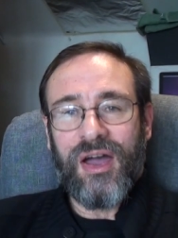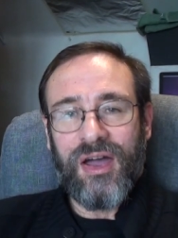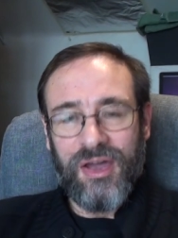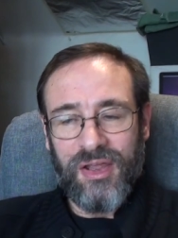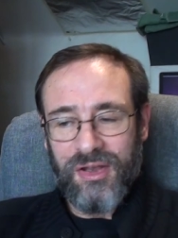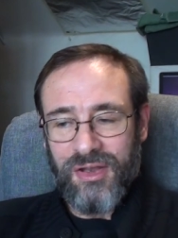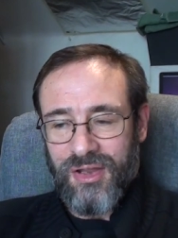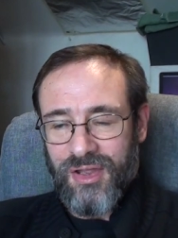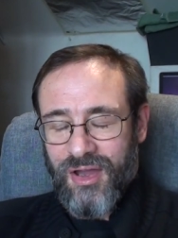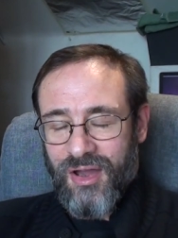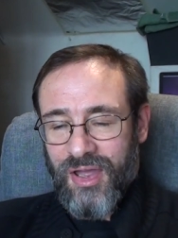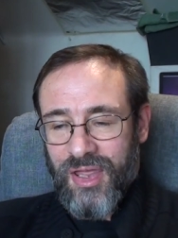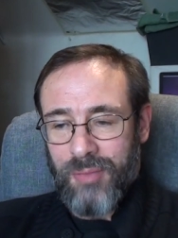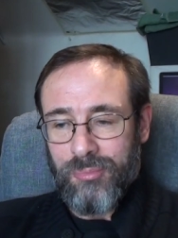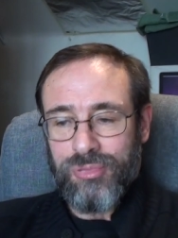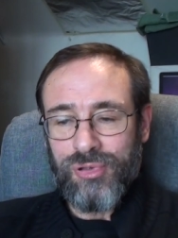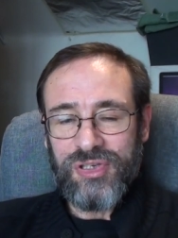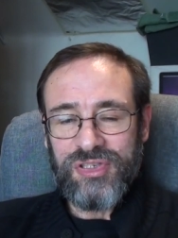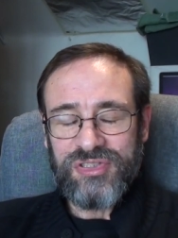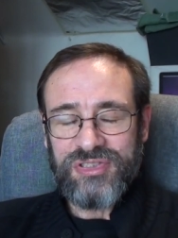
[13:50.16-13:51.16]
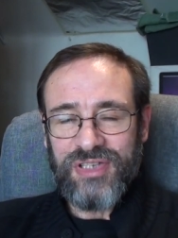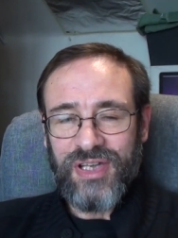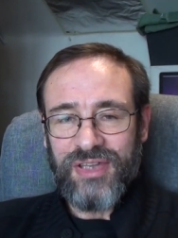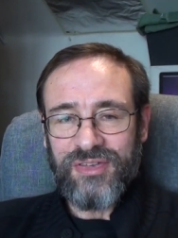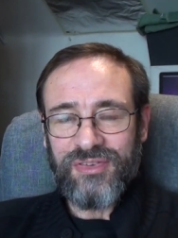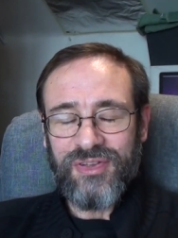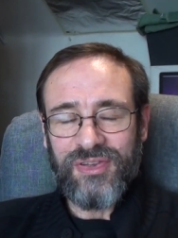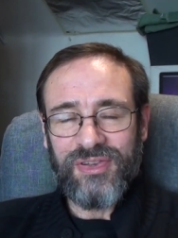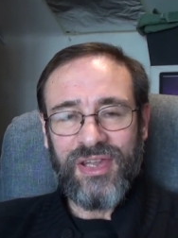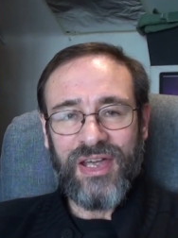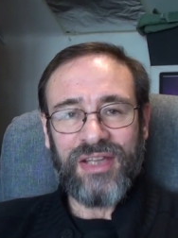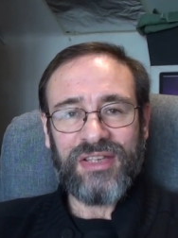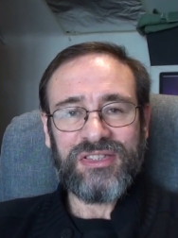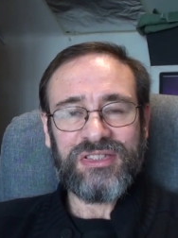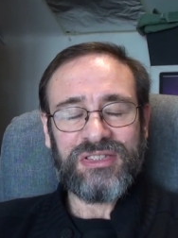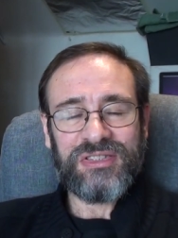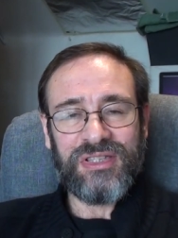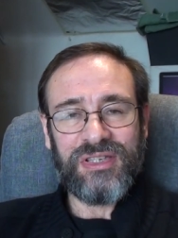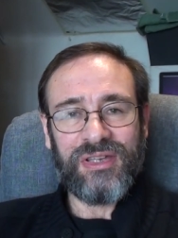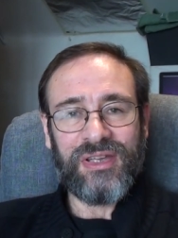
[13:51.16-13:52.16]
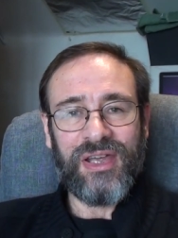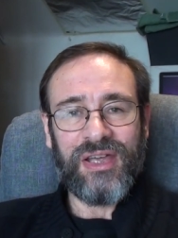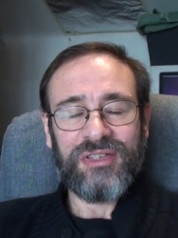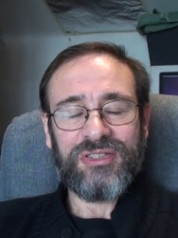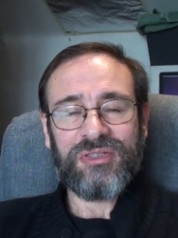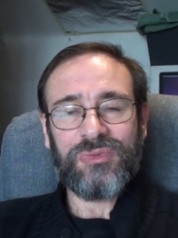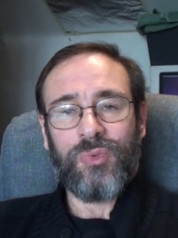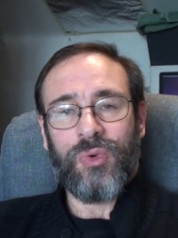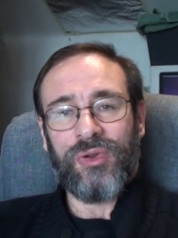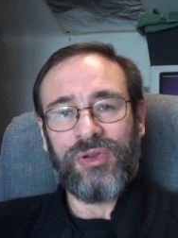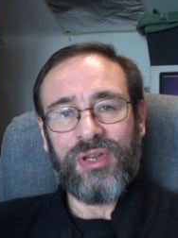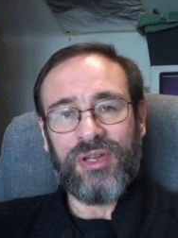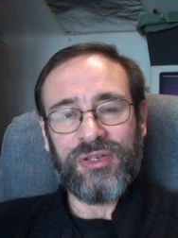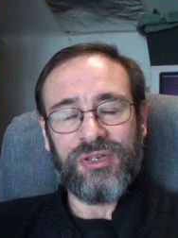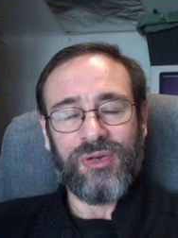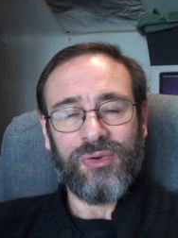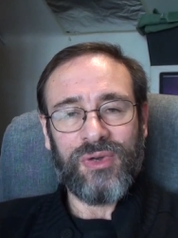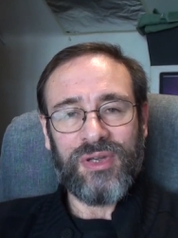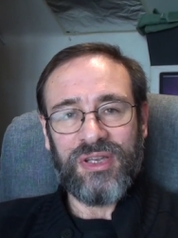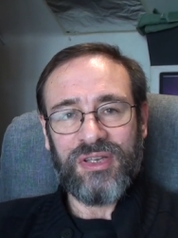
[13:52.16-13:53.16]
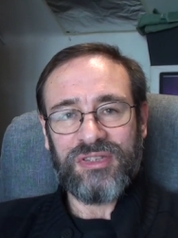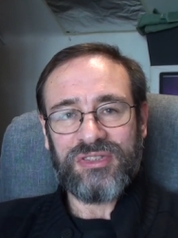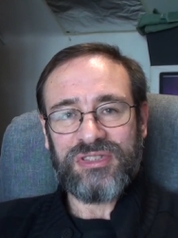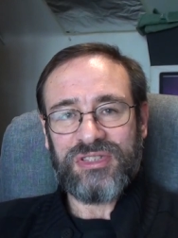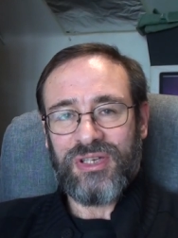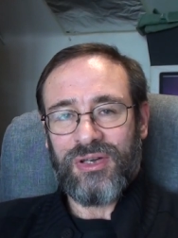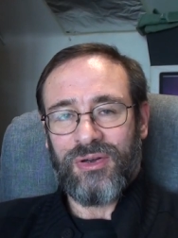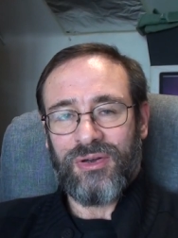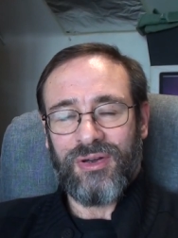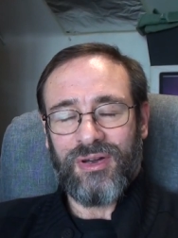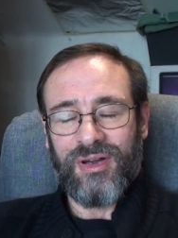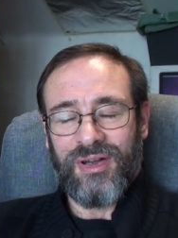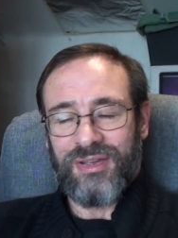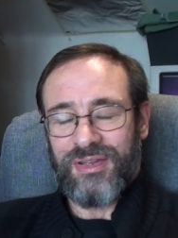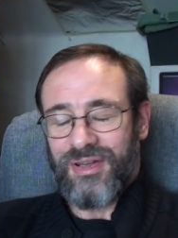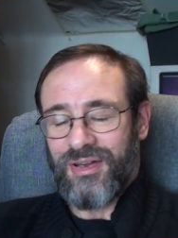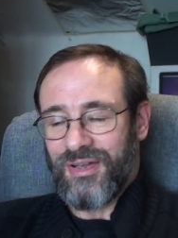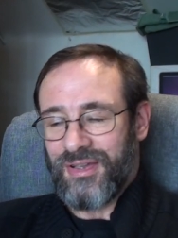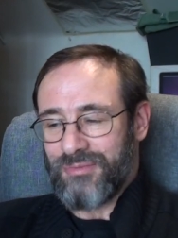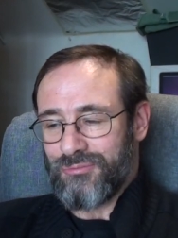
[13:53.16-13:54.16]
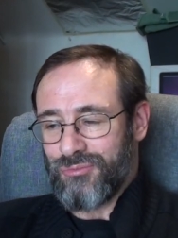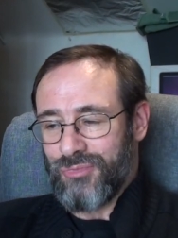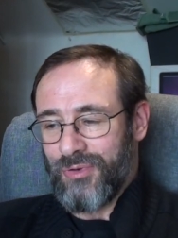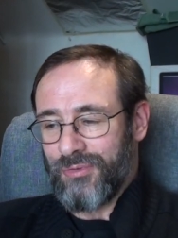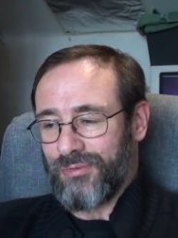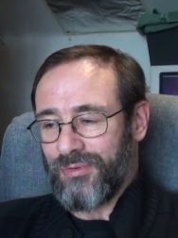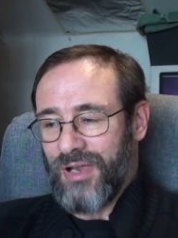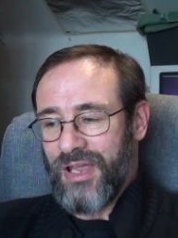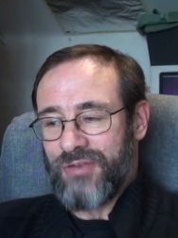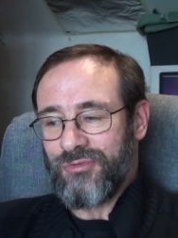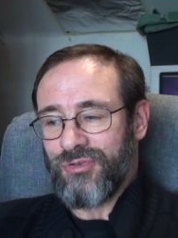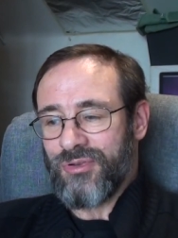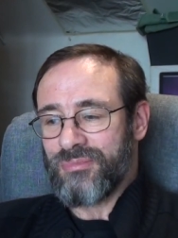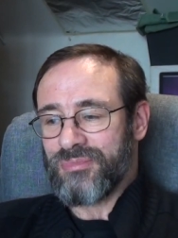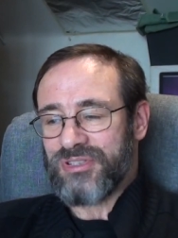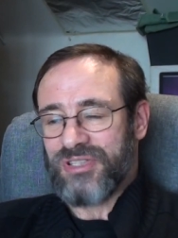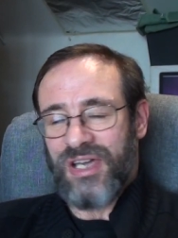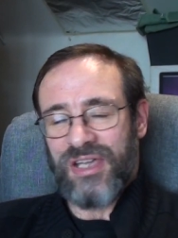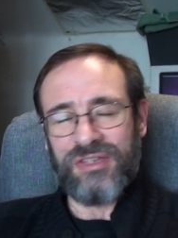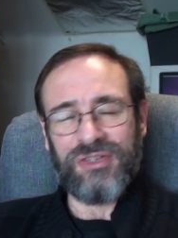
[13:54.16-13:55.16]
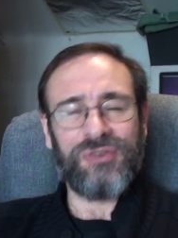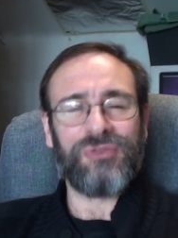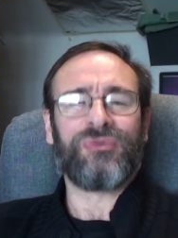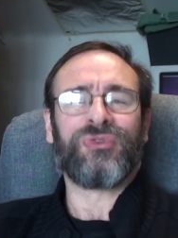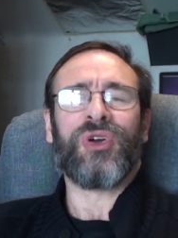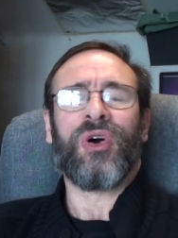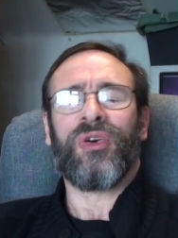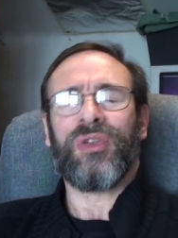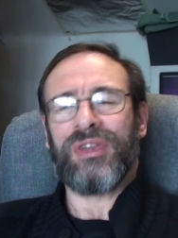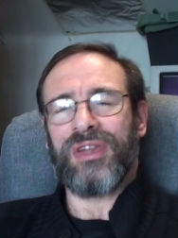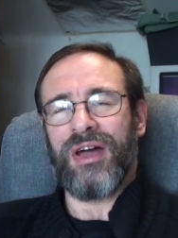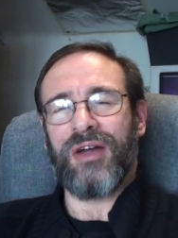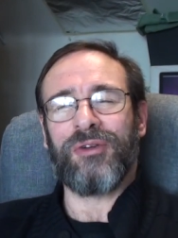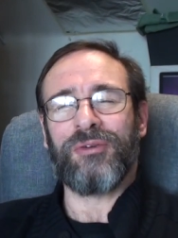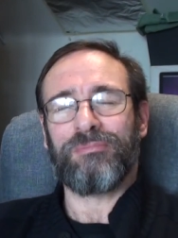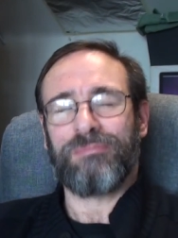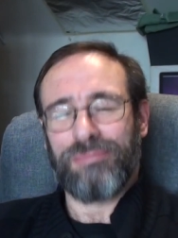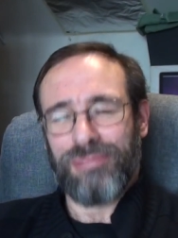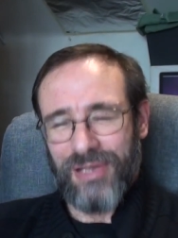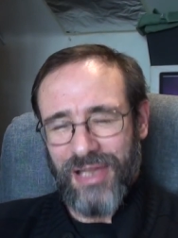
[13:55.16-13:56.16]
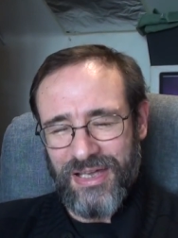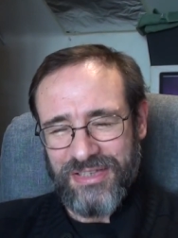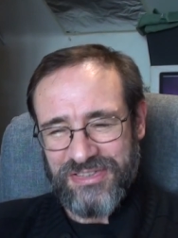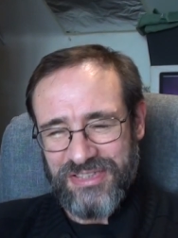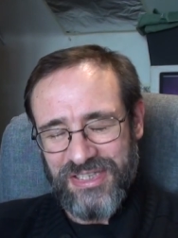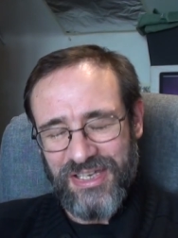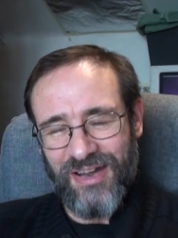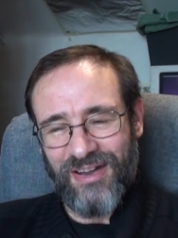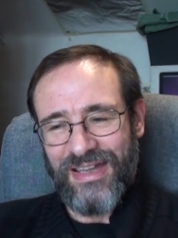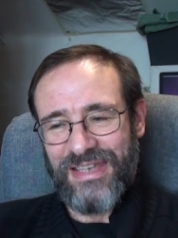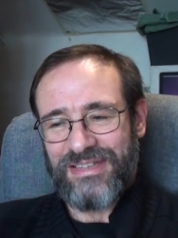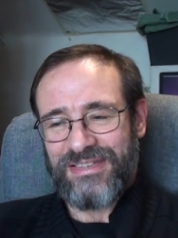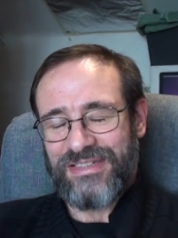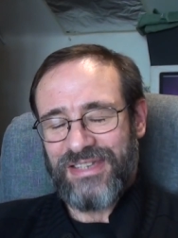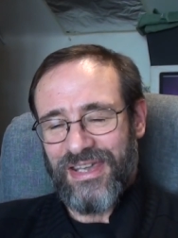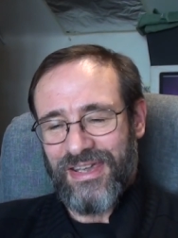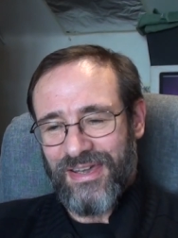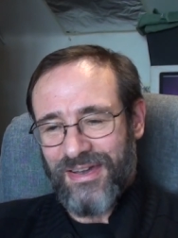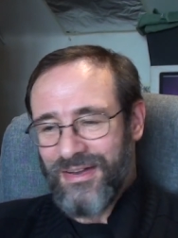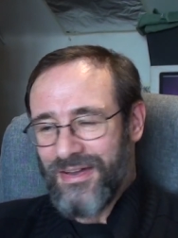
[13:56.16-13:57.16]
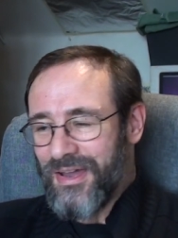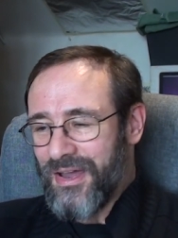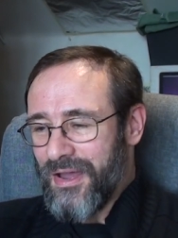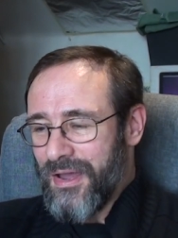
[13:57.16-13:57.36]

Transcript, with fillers: And I appreciate that that's what they're doing, so I refrain from saying, you've got no bloody idea.